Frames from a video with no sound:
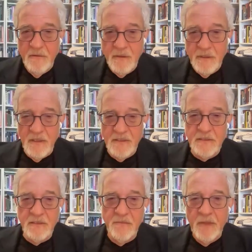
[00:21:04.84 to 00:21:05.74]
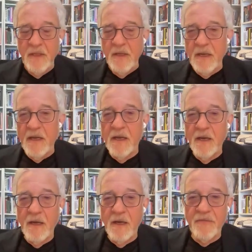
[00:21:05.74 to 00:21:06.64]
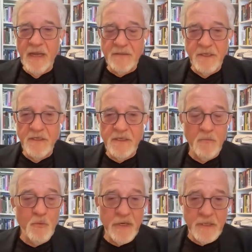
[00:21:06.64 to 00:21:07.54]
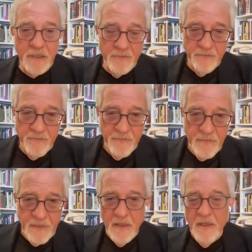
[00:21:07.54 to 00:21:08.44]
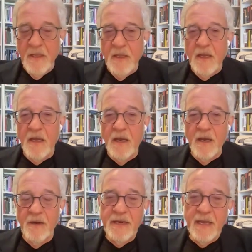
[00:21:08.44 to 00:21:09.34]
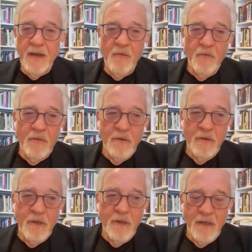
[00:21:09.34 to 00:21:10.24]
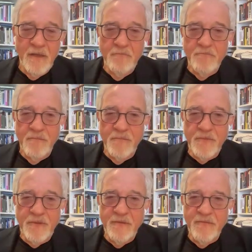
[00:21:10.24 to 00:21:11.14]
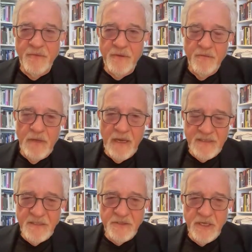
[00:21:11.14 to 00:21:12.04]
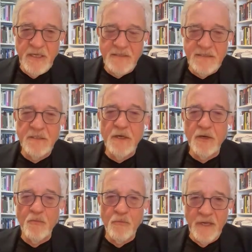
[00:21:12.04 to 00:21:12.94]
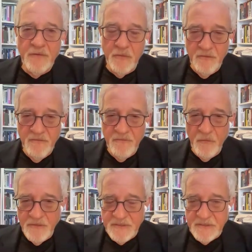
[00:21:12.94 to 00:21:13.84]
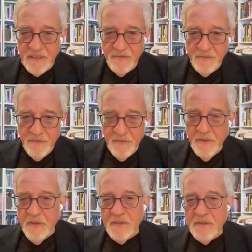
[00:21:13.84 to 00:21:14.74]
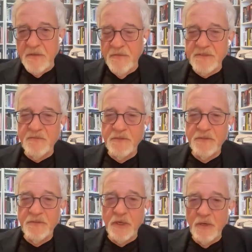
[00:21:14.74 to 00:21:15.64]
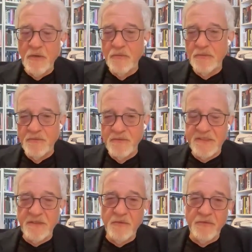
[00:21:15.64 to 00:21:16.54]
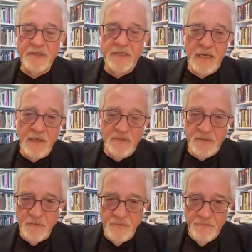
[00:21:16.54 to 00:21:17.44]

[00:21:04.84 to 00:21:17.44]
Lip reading: Gaza, that can come quickly. Now, the ICJ has no way to enforce that. So this would go to the Security Council.